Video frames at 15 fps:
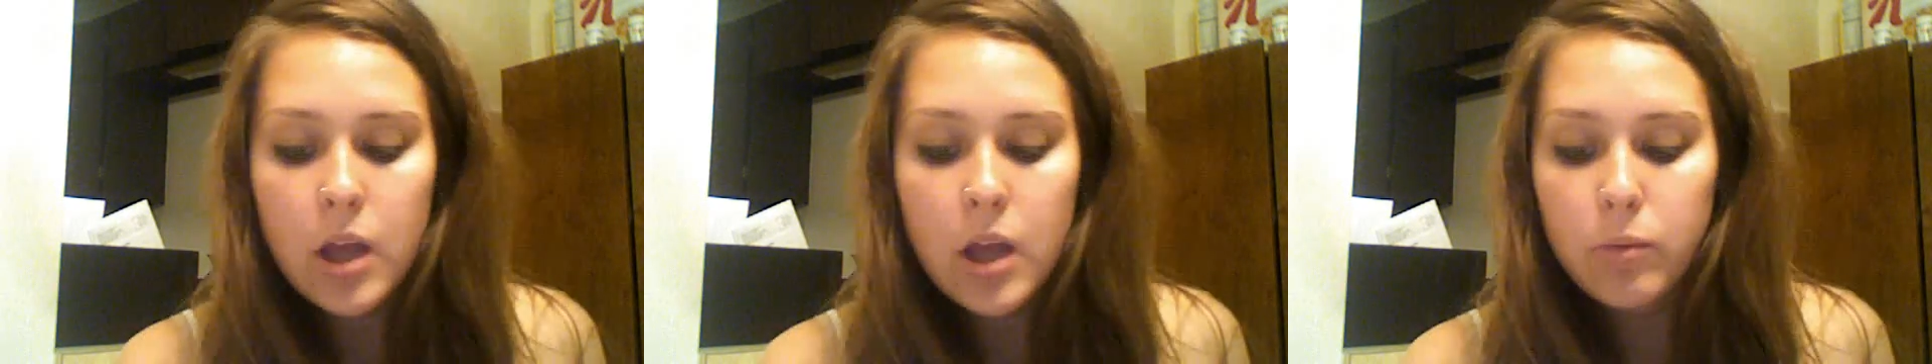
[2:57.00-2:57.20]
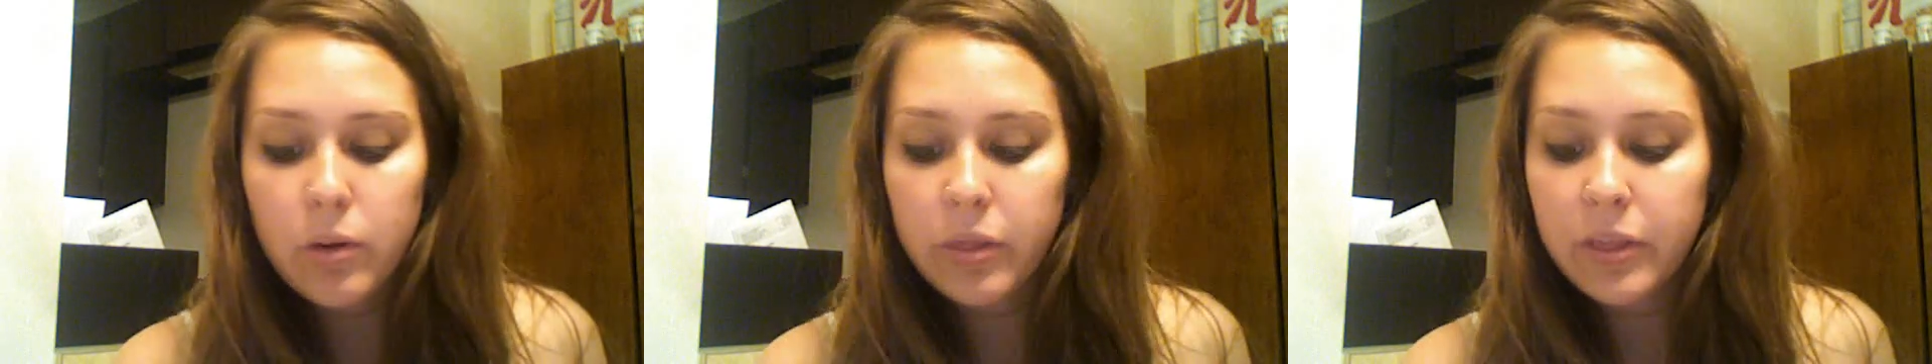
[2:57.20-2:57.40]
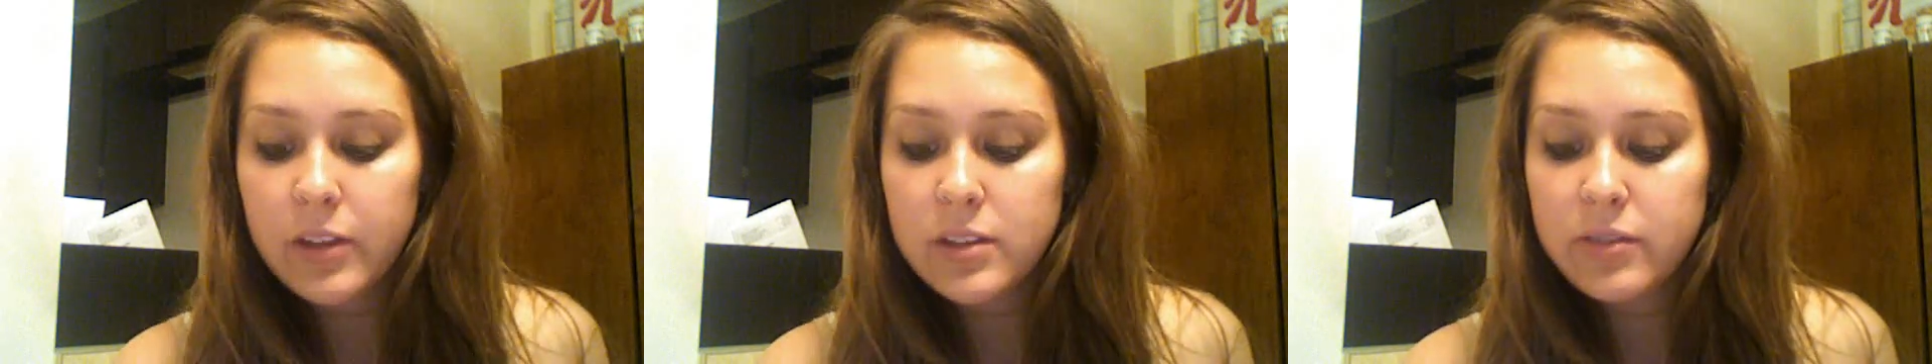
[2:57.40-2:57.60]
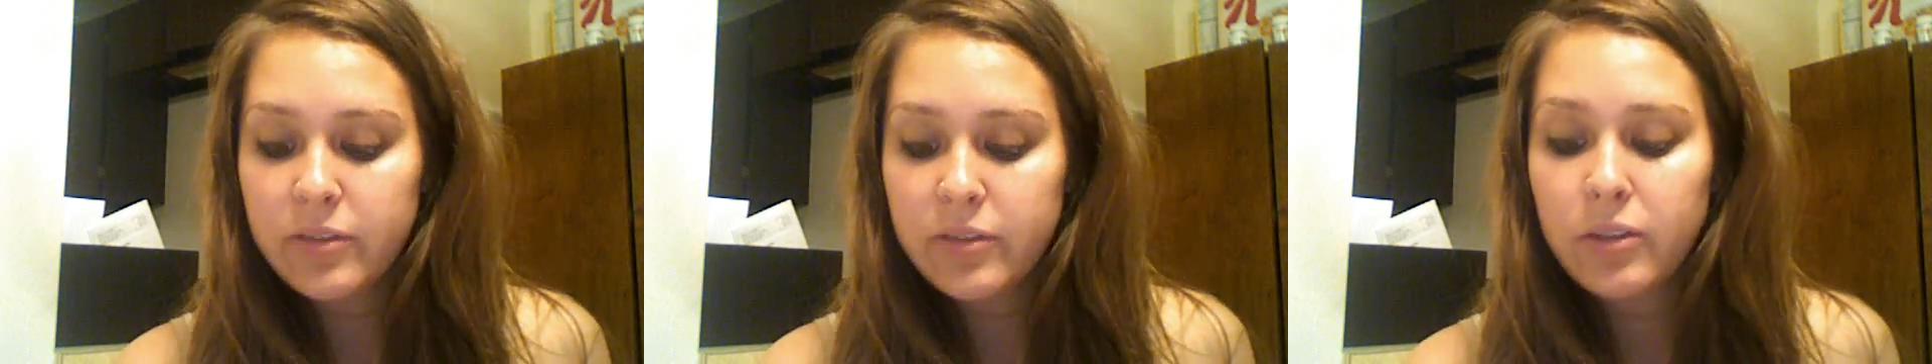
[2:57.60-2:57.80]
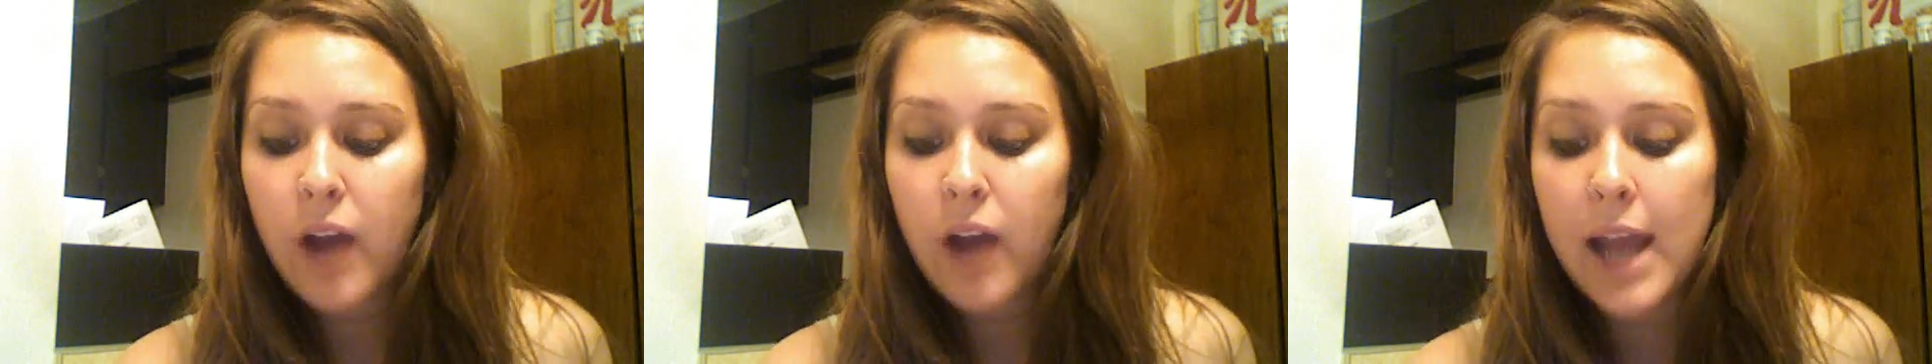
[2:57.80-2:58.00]
With this
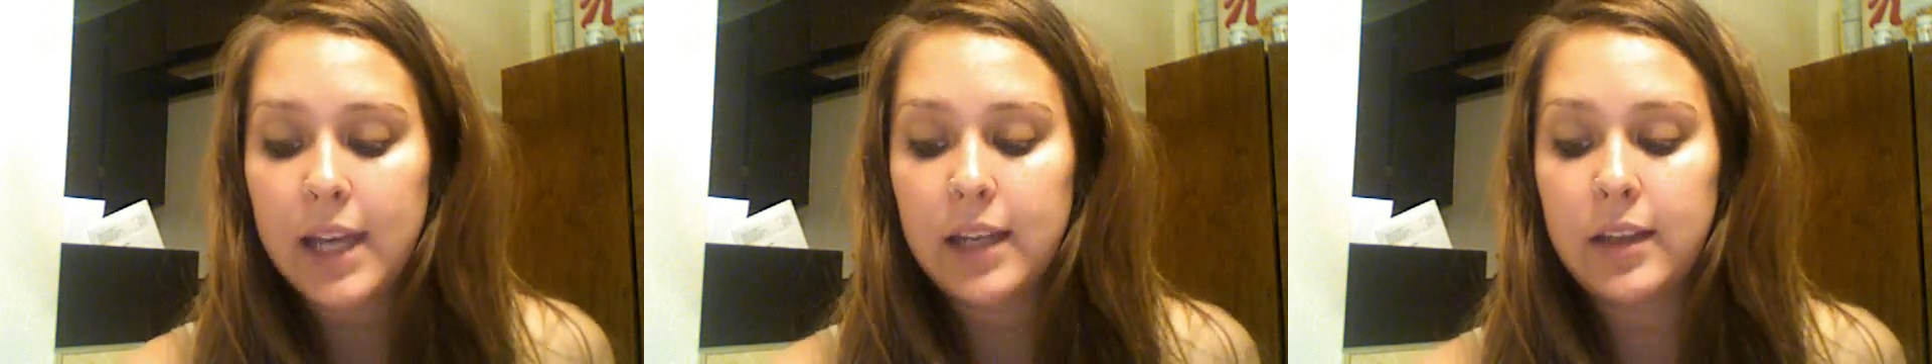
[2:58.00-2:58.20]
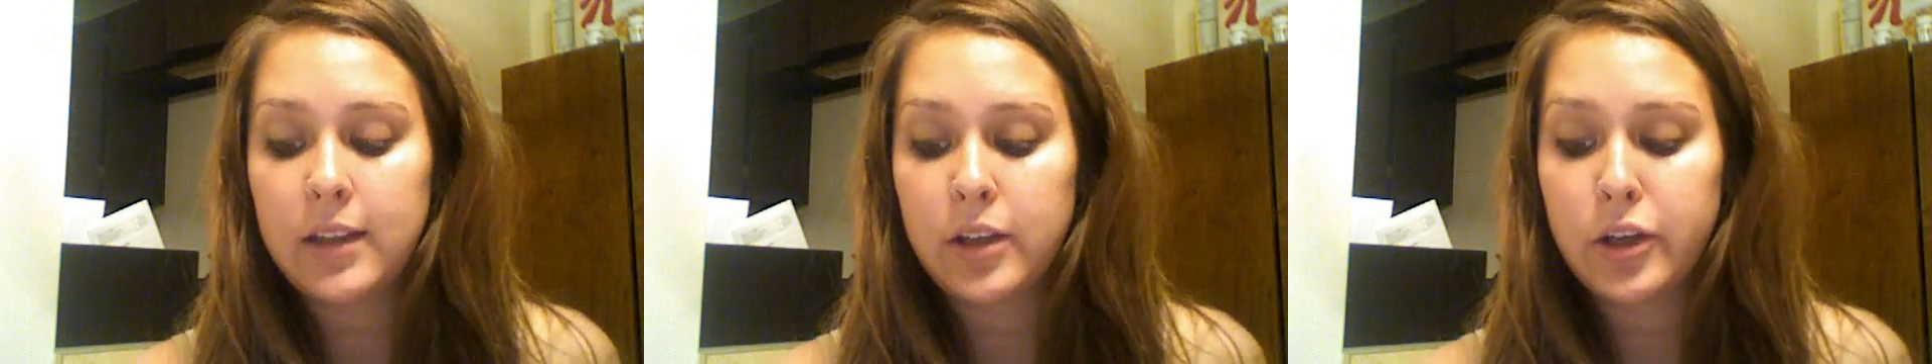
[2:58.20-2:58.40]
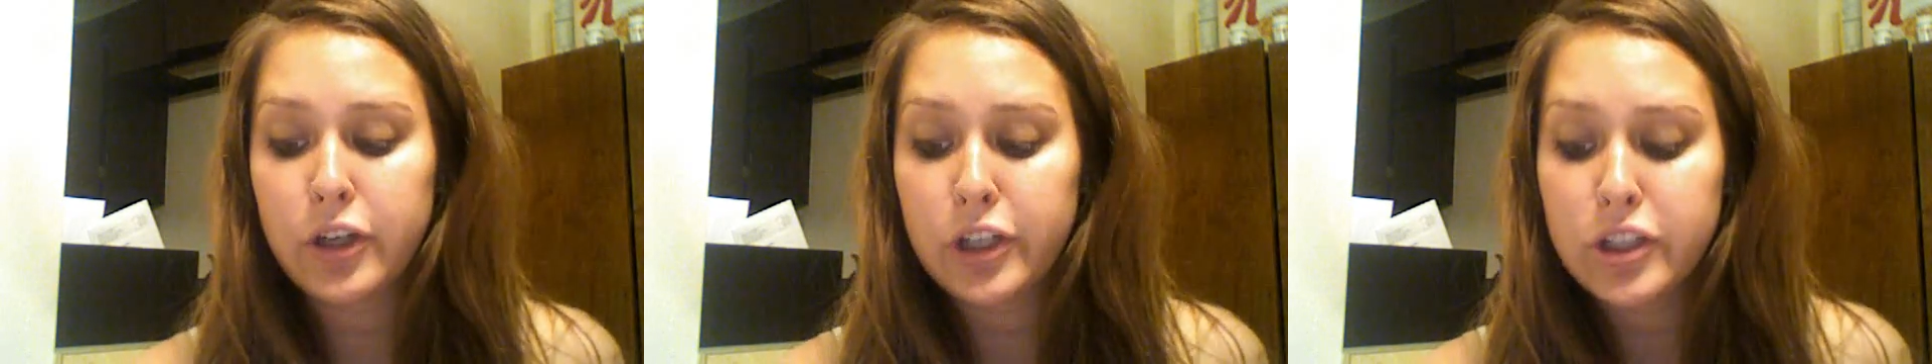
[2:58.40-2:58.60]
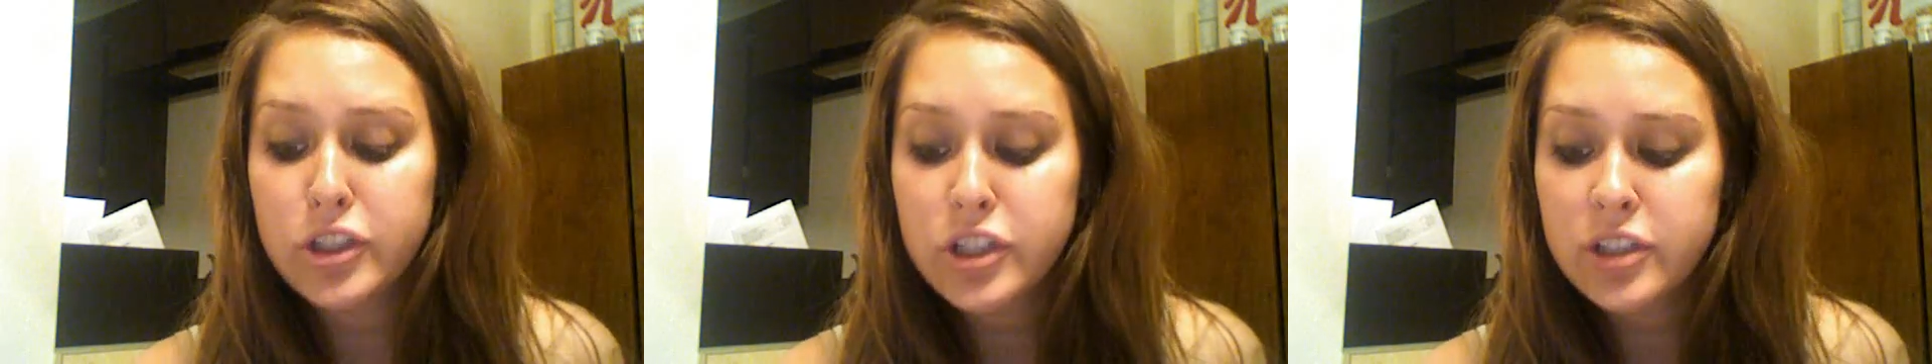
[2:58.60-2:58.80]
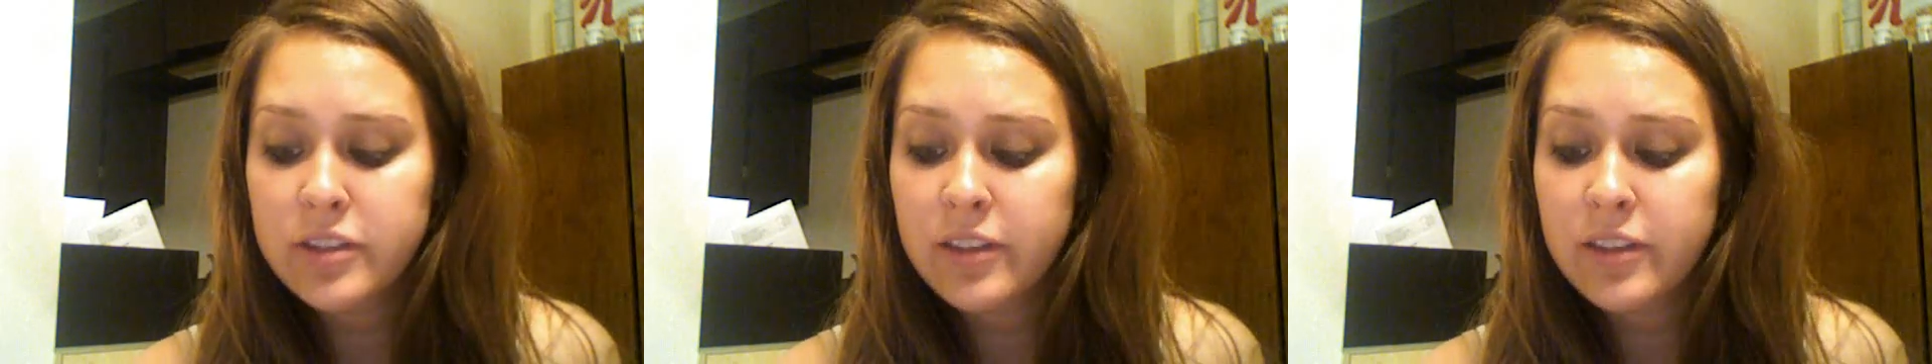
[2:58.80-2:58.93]
variety, it encourages